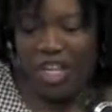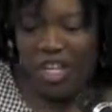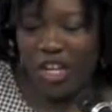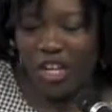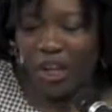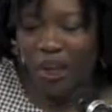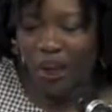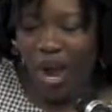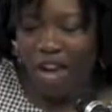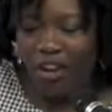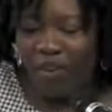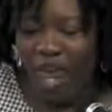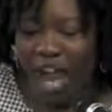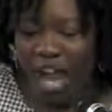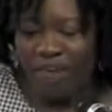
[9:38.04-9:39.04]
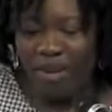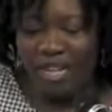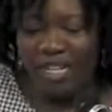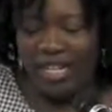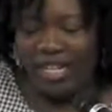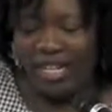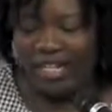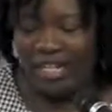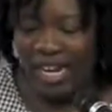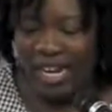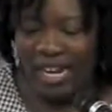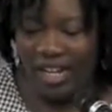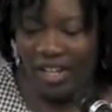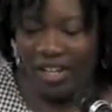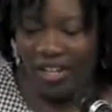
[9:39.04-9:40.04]
You who I grab in
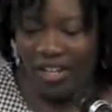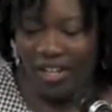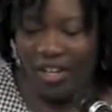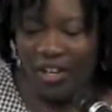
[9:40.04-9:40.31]
disdain,